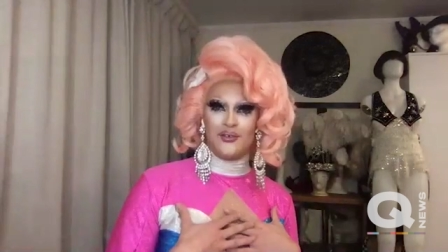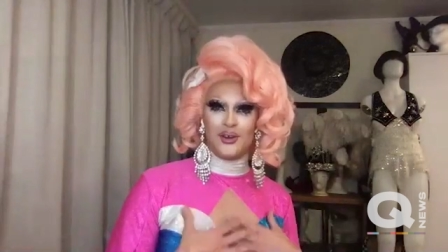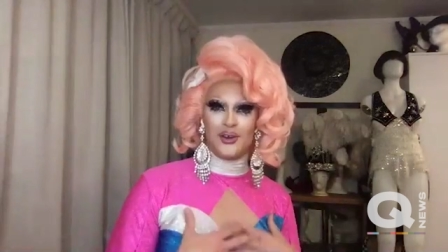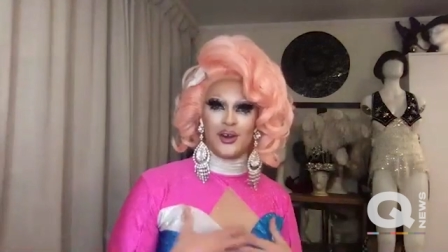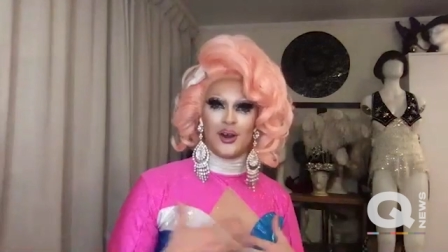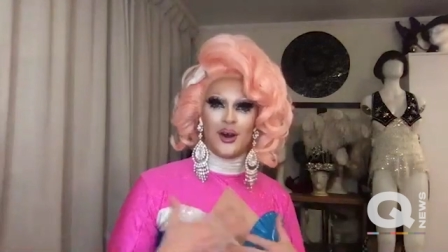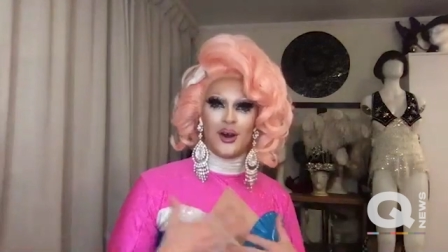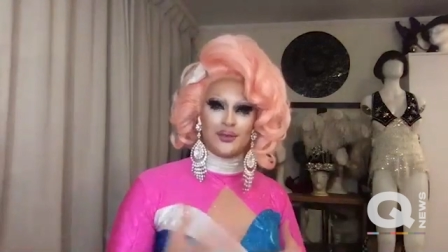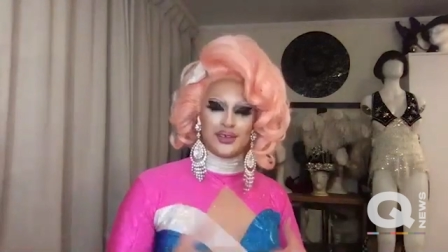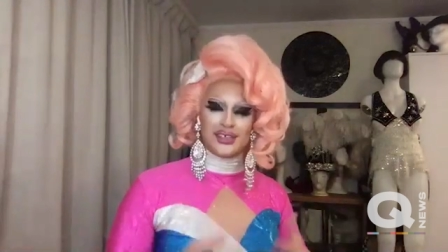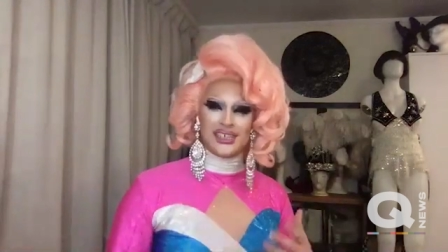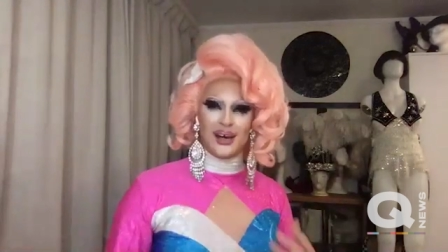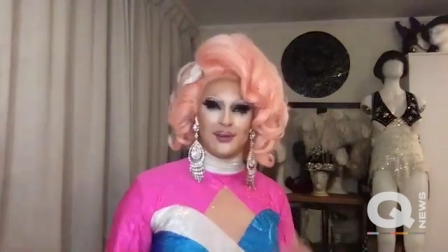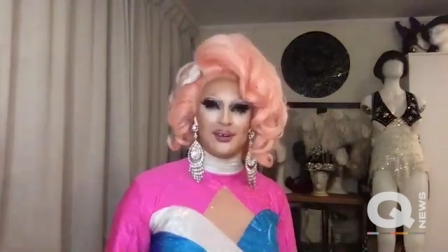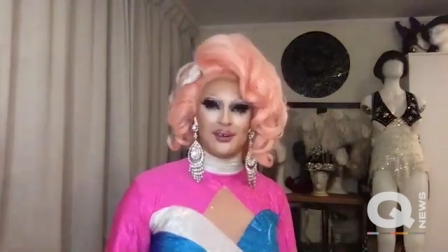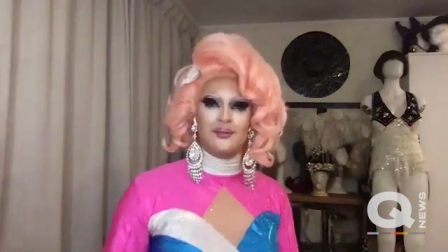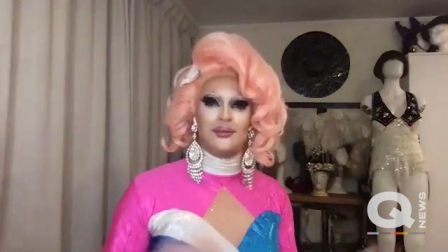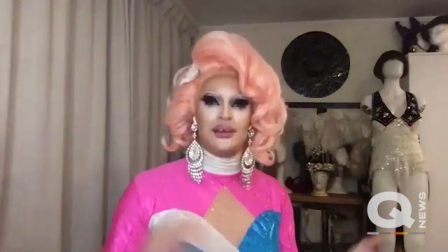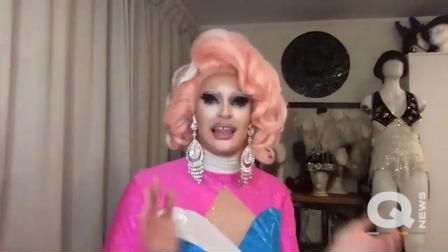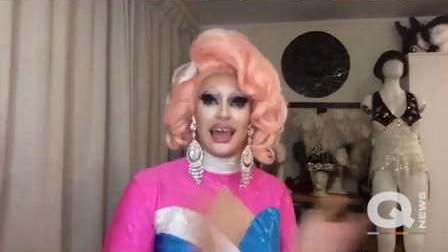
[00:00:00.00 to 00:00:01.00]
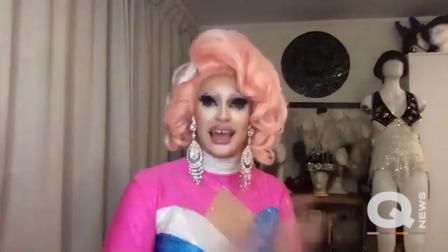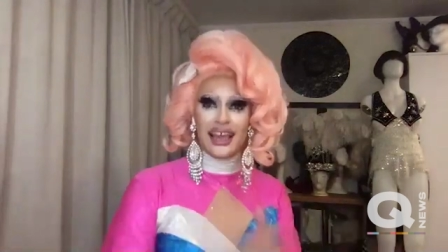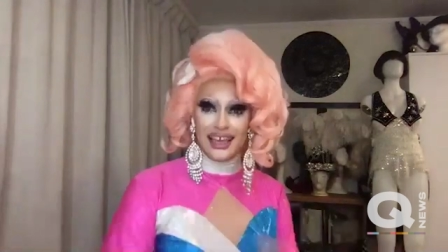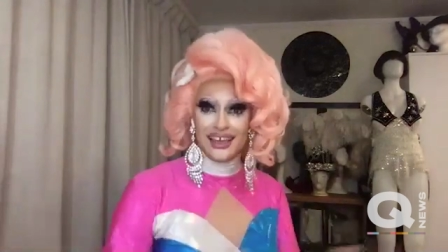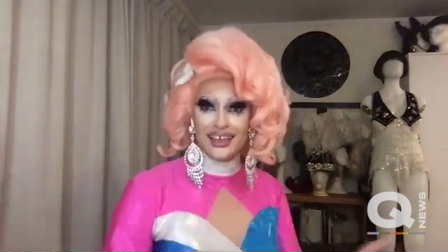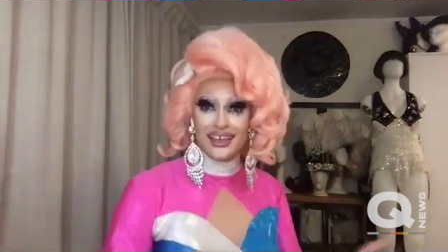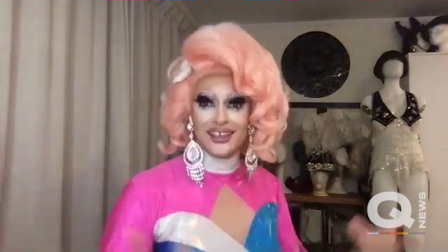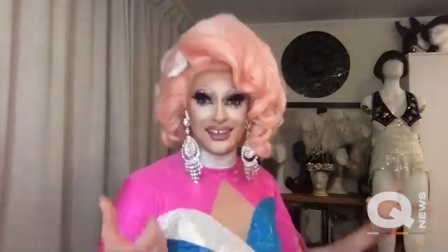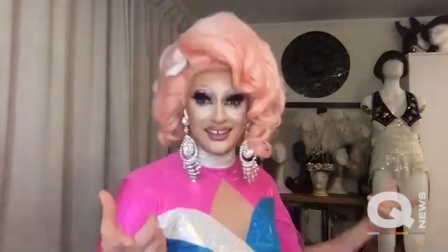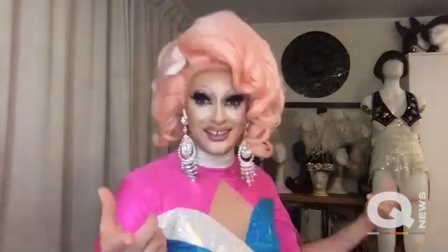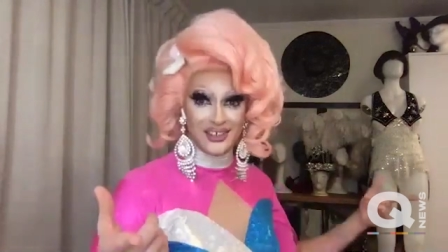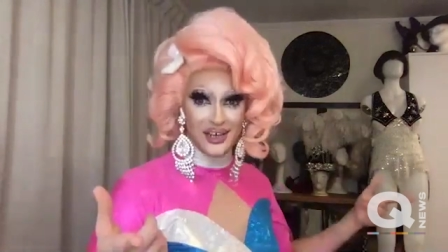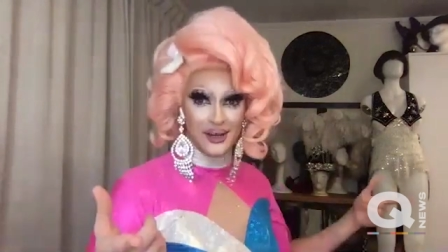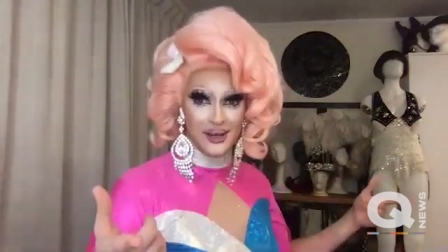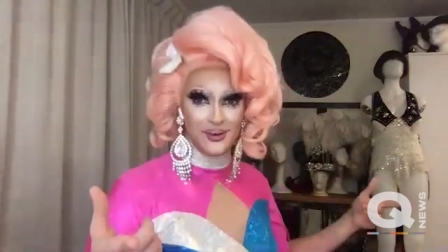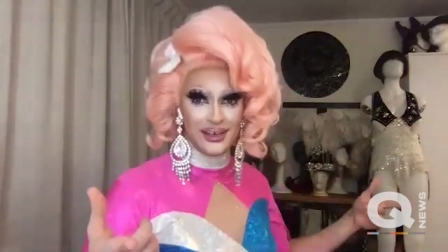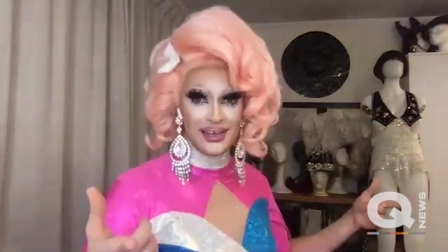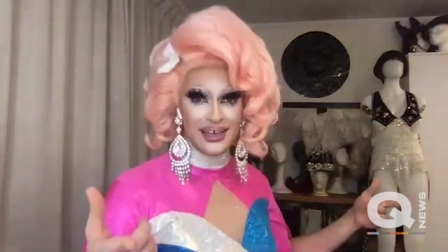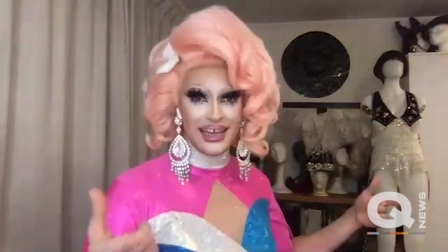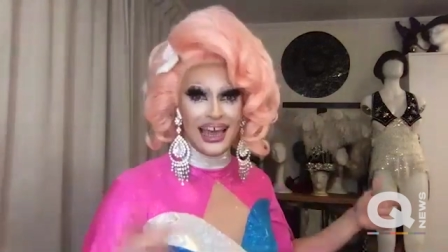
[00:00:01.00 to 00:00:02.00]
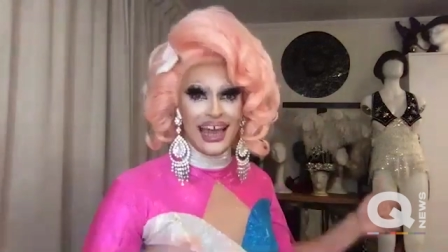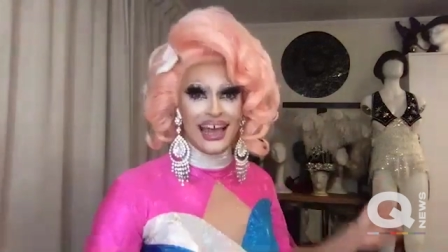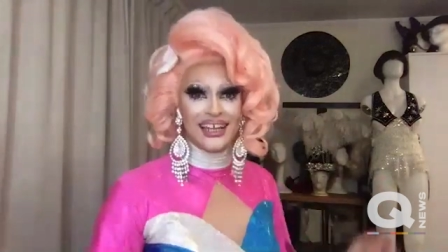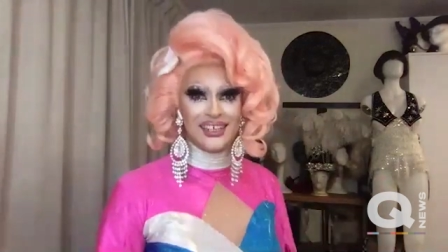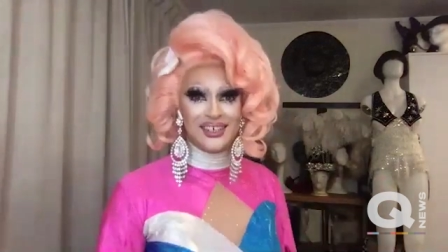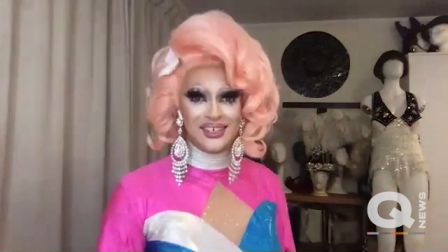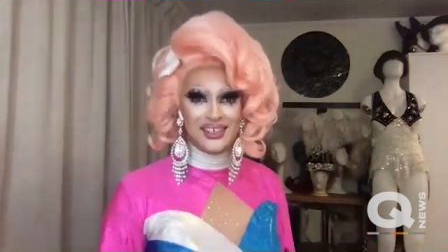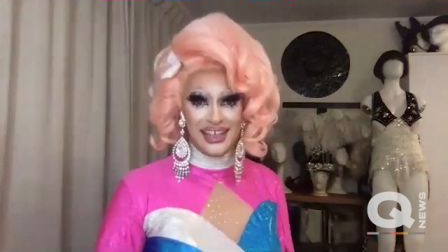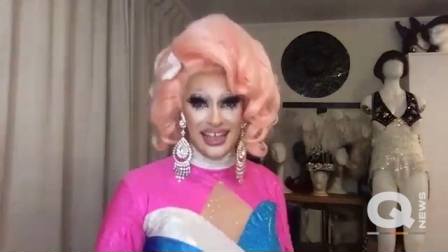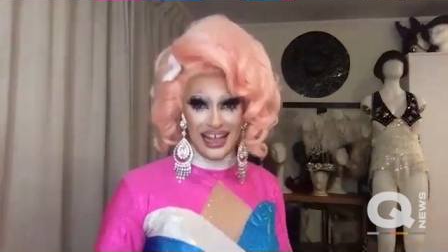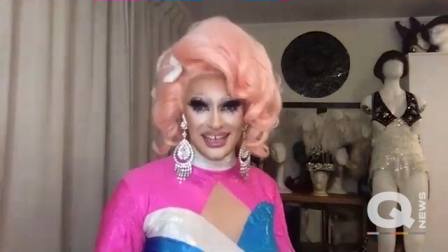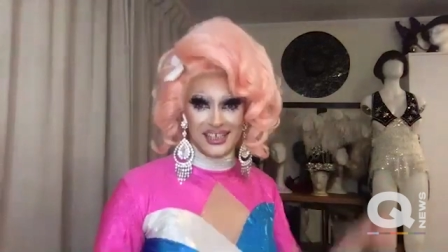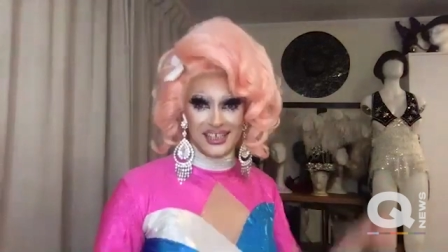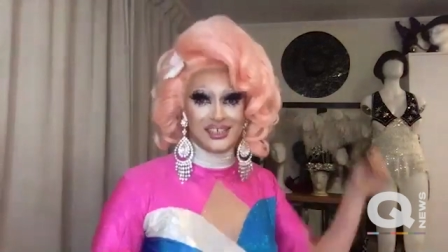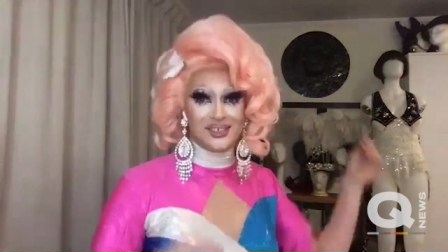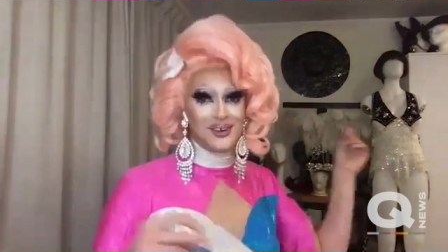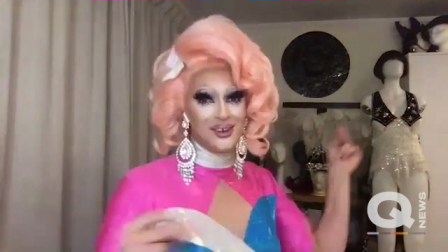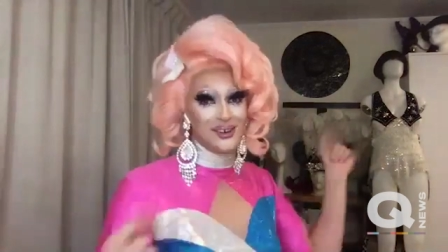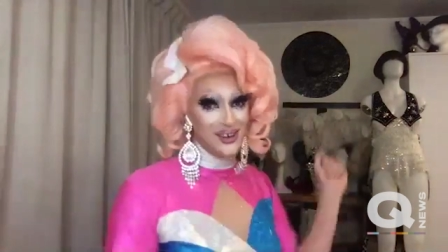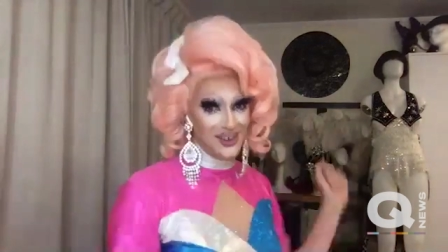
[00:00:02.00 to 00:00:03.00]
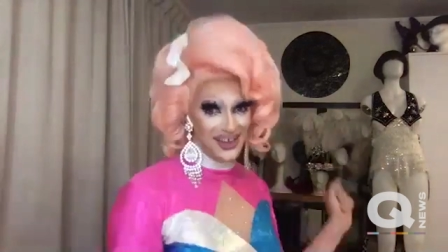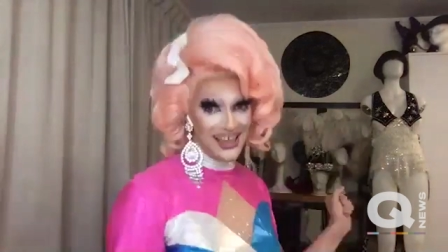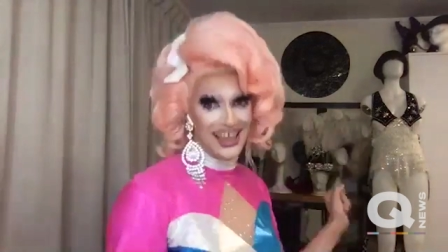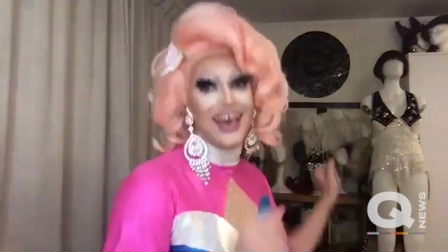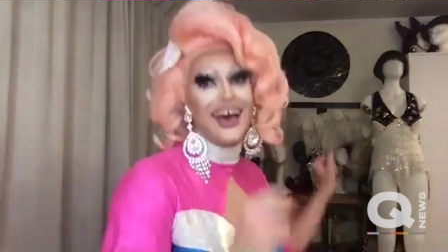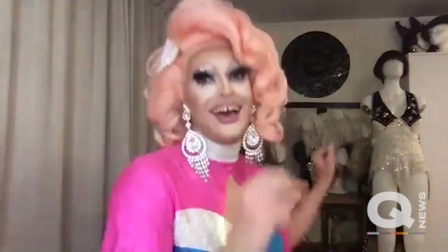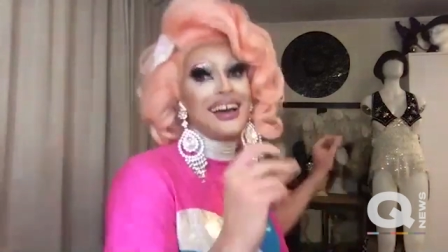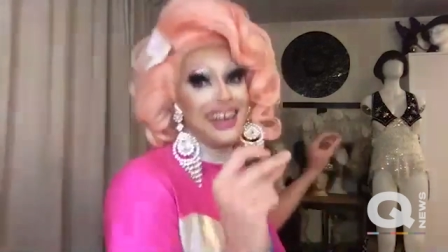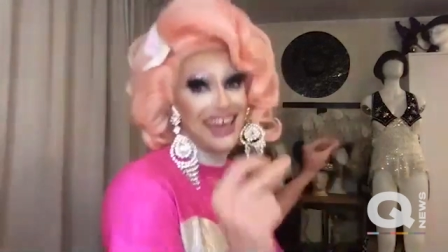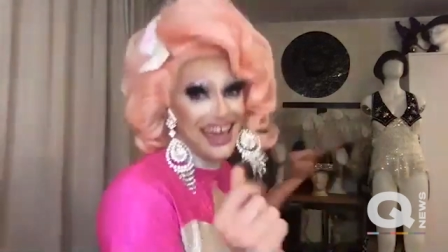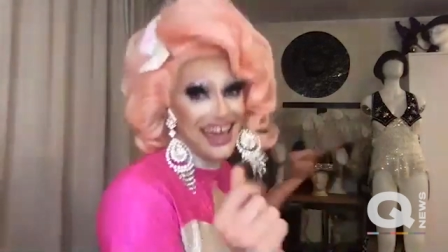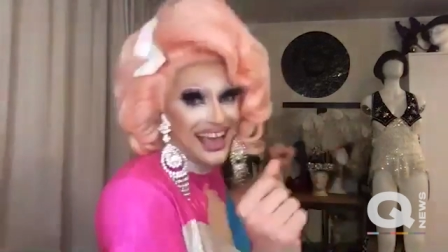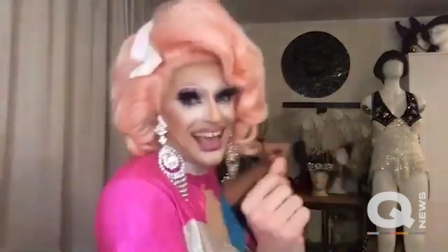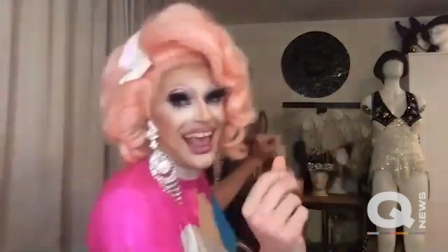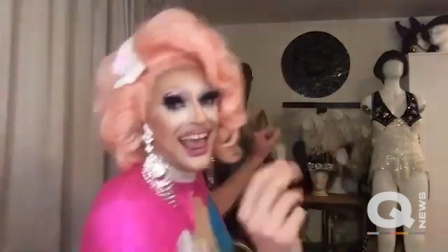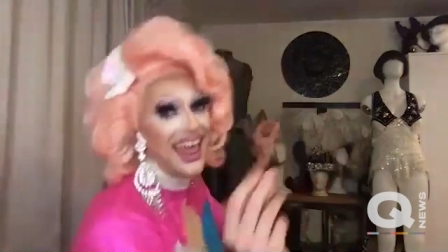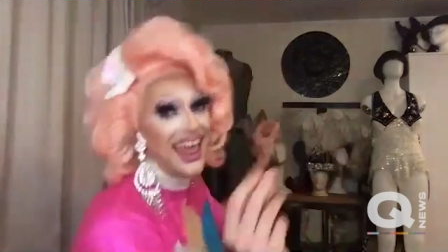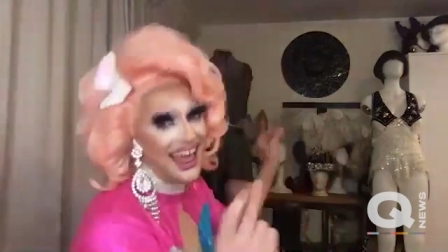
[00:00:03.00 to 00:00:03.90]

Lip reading: we can go up to someone and be like, shall we? And she's gonna go, okay,